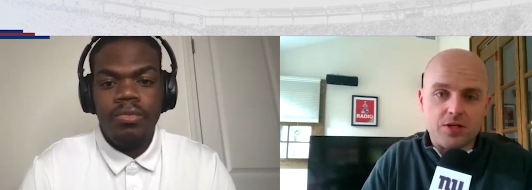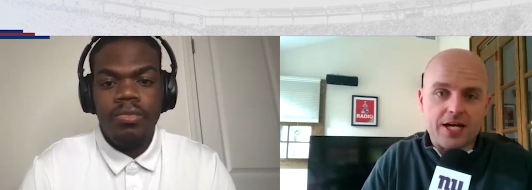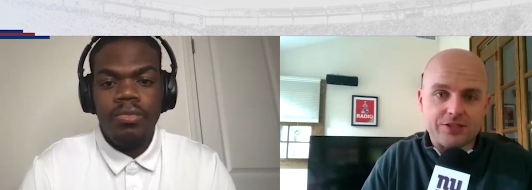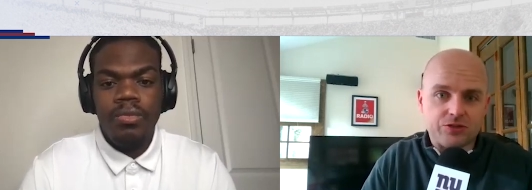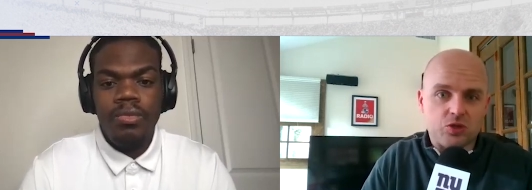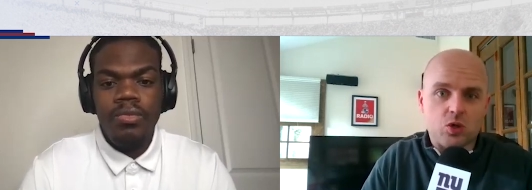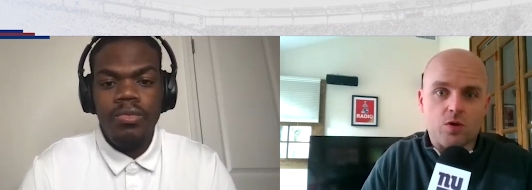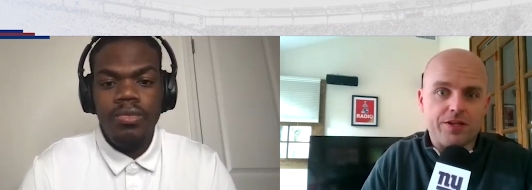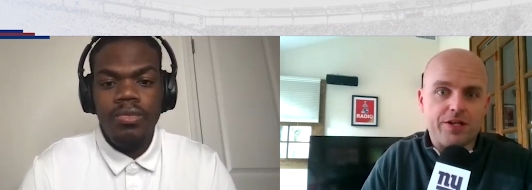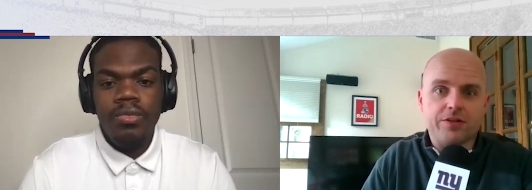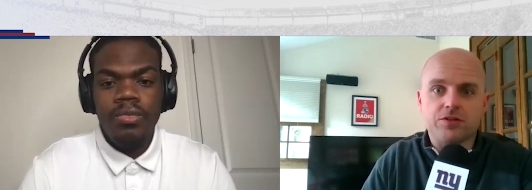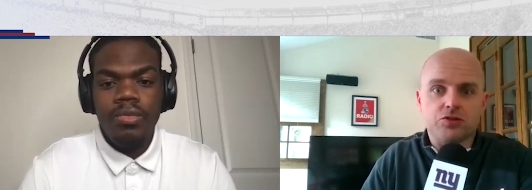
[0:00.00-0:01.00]
Speaker 1: you guys are doing
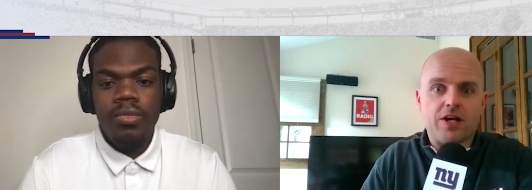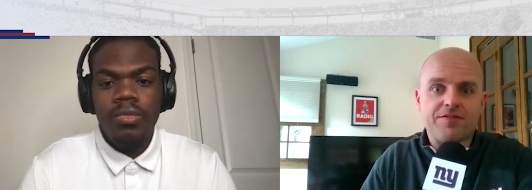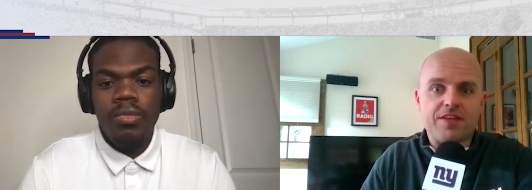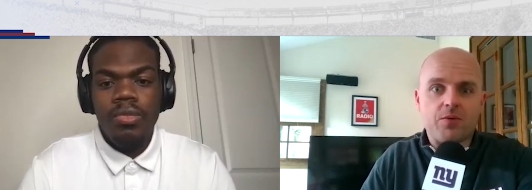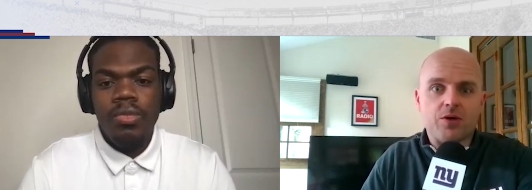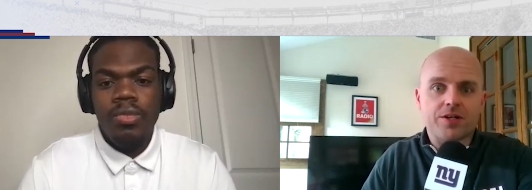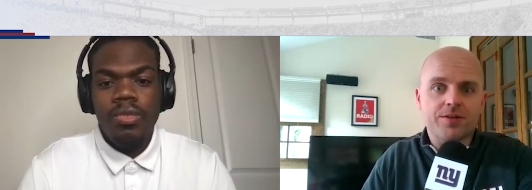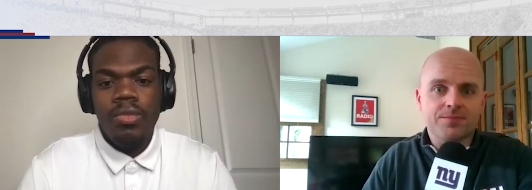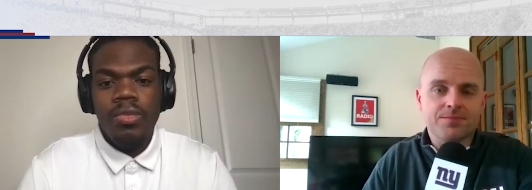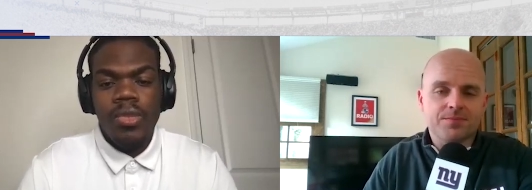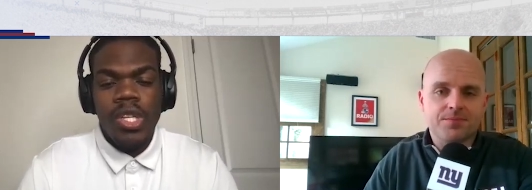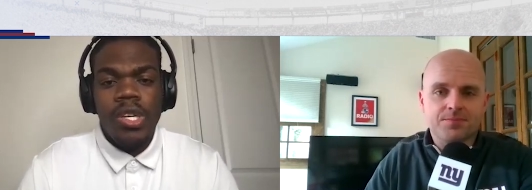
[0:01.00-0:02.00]
over there at the Draft Network.
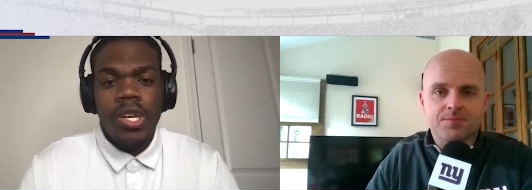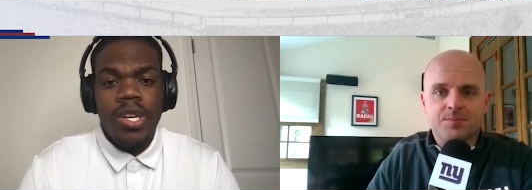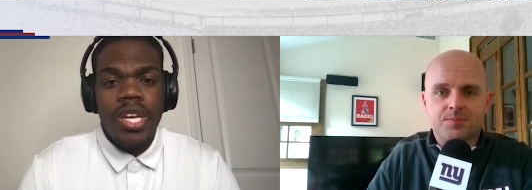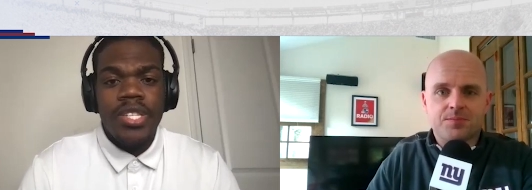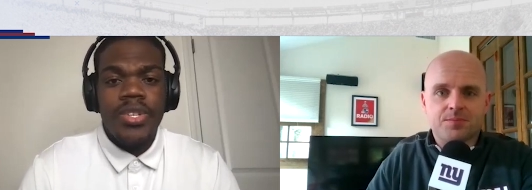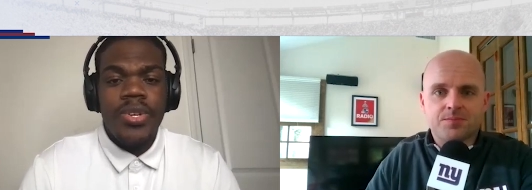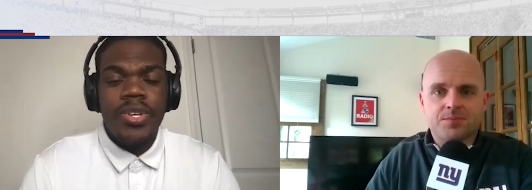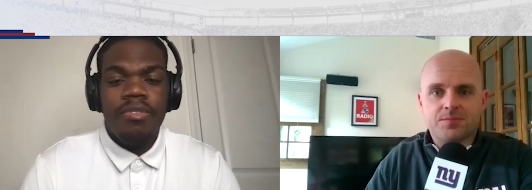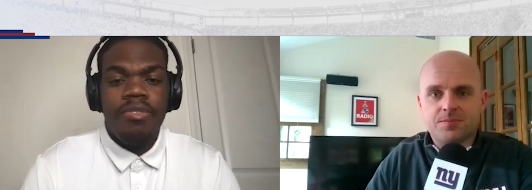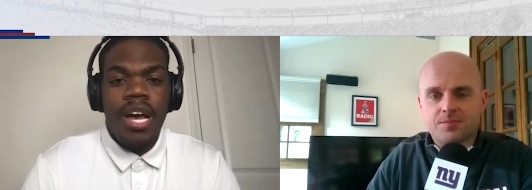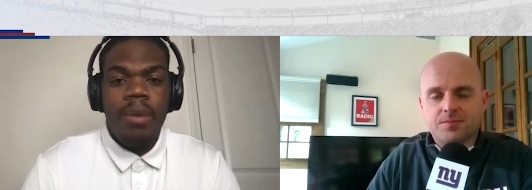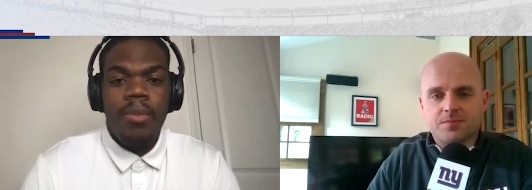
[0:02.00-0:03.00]
Speaker 2: Yeah, so you
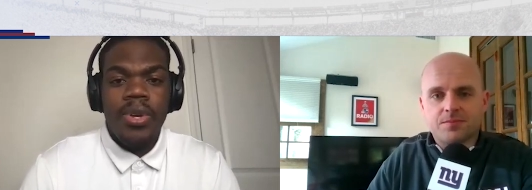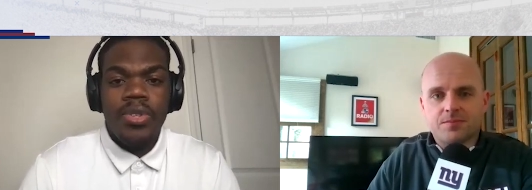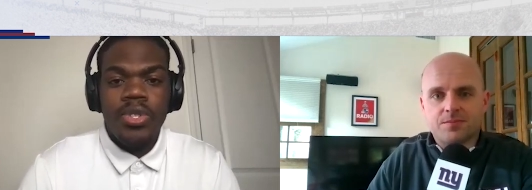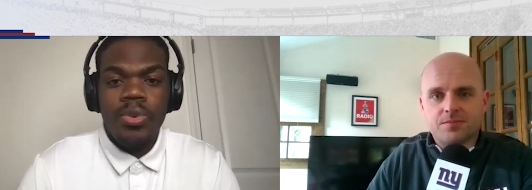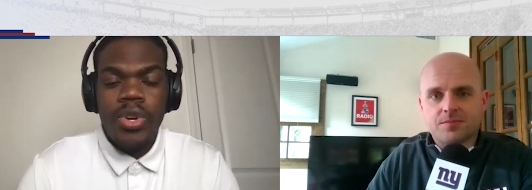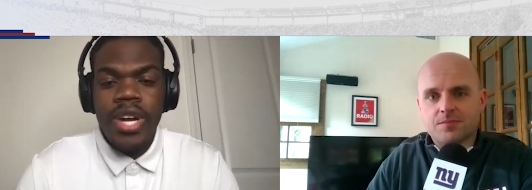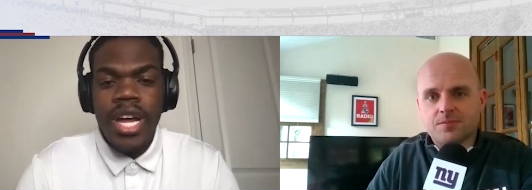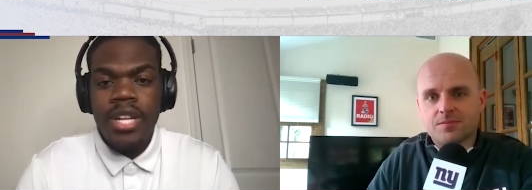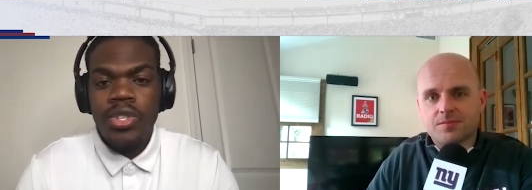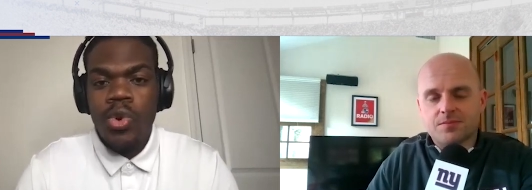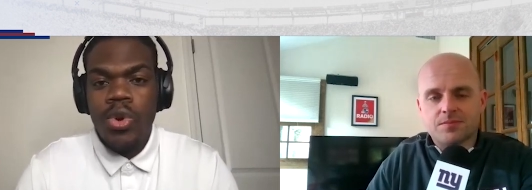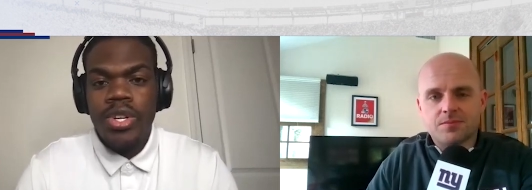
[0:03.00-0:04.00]
can find me on Twitter
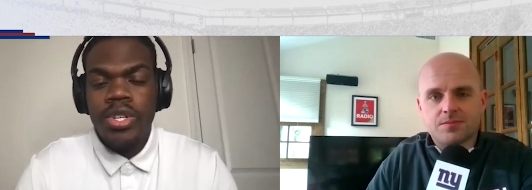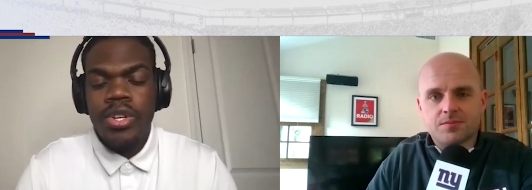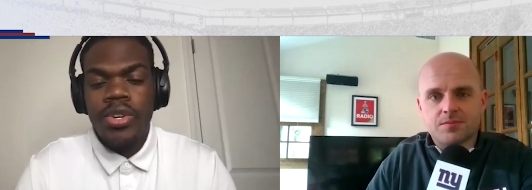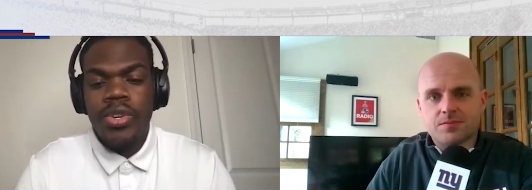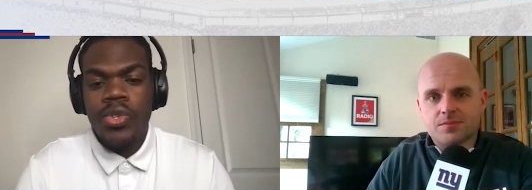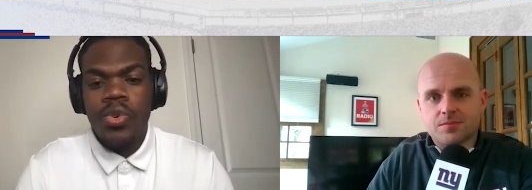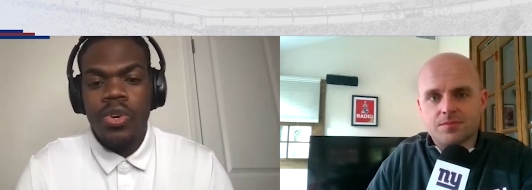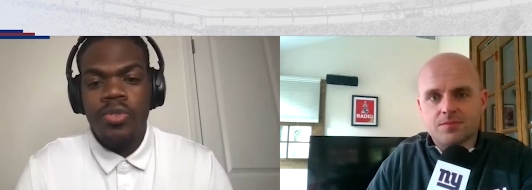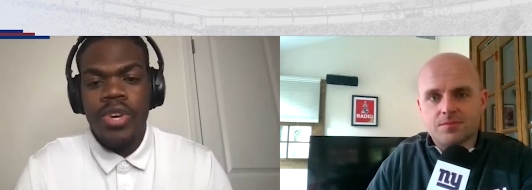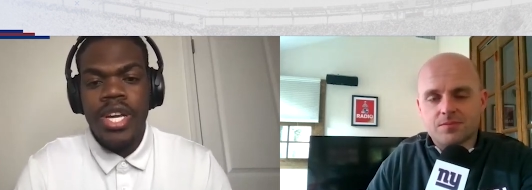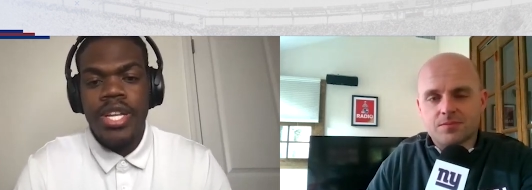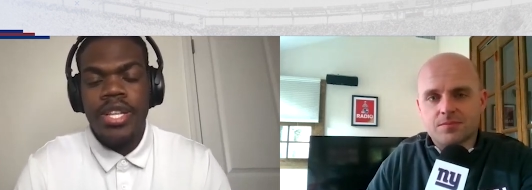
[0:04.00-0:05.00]
at Jordan underscore
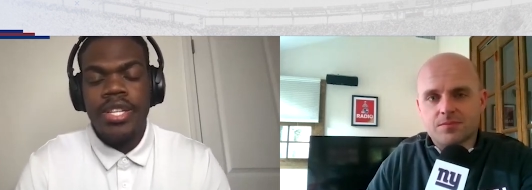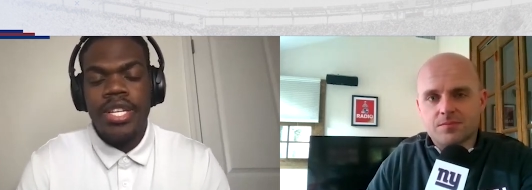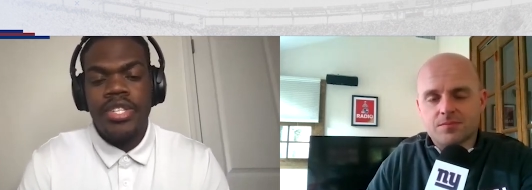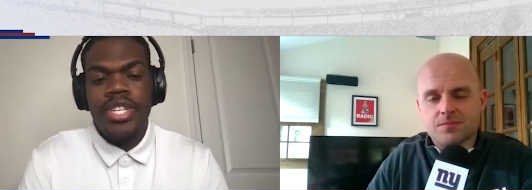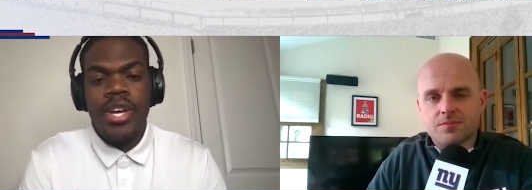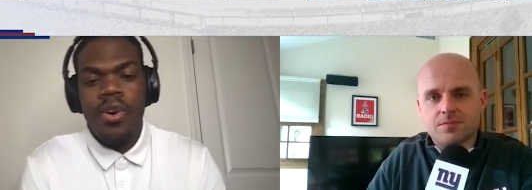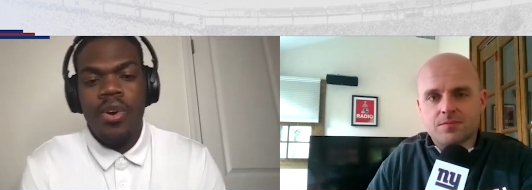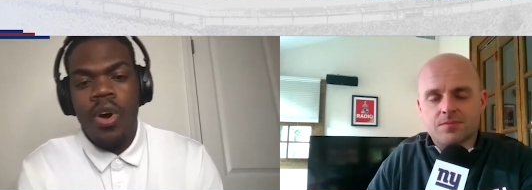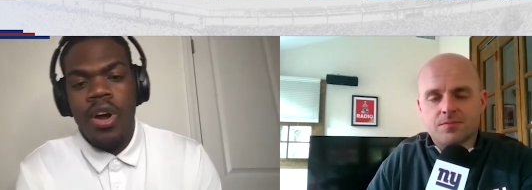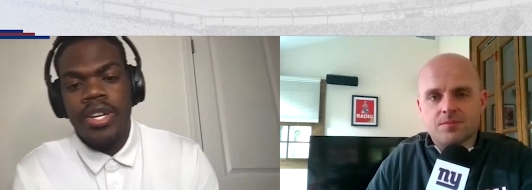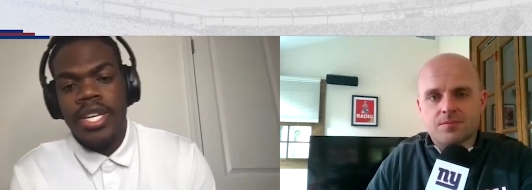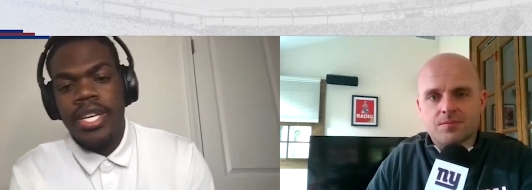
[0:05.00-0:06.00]
Reid. That's J O
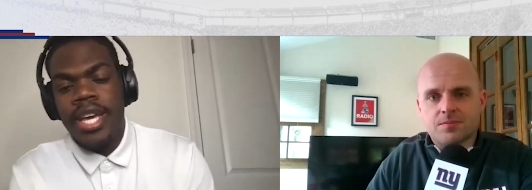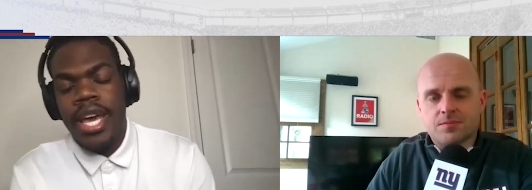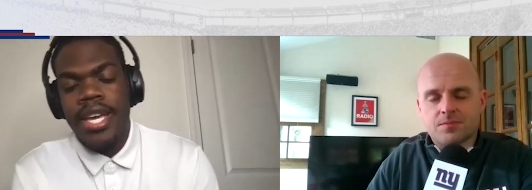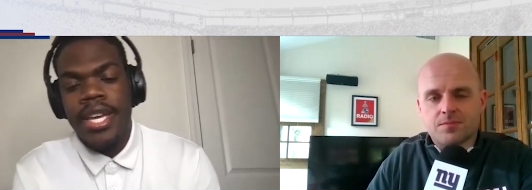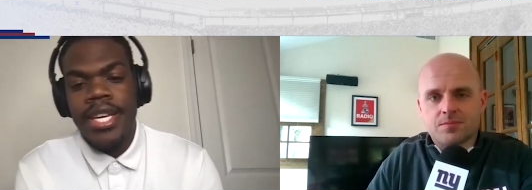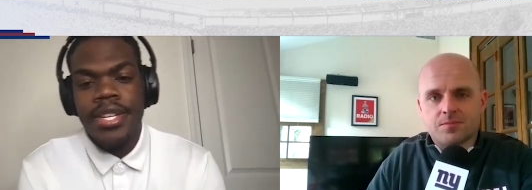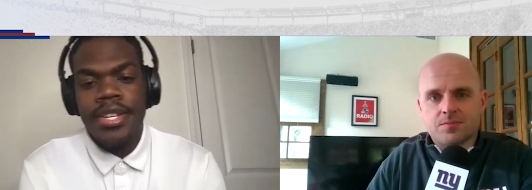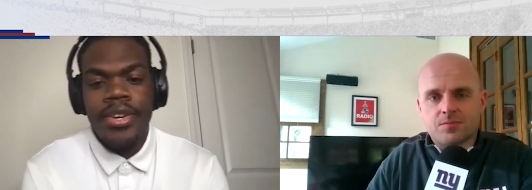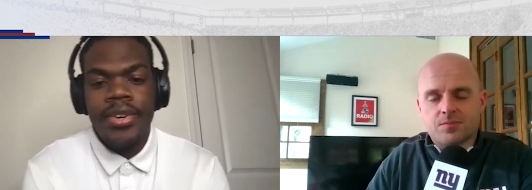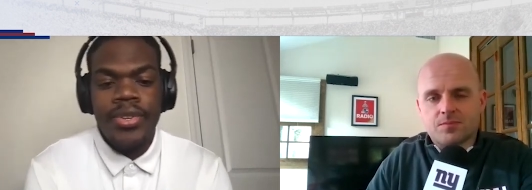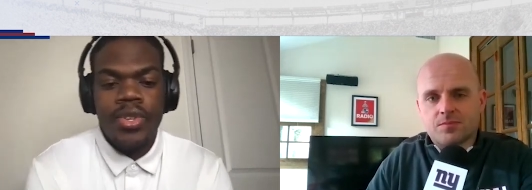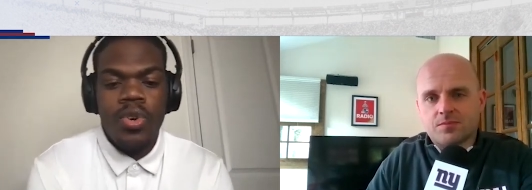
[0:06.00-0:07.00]
R D A N
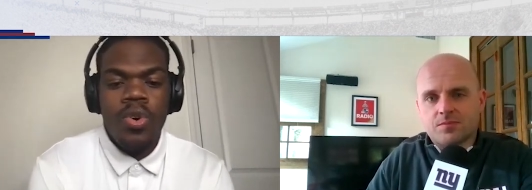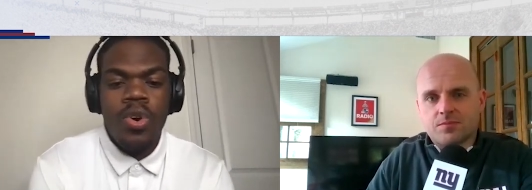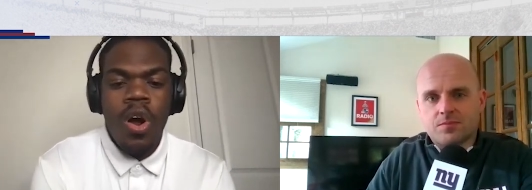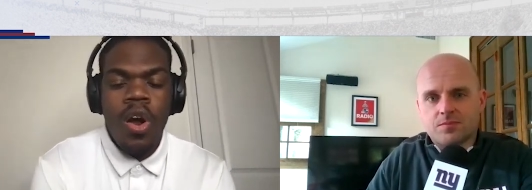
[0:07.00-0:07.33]
underscore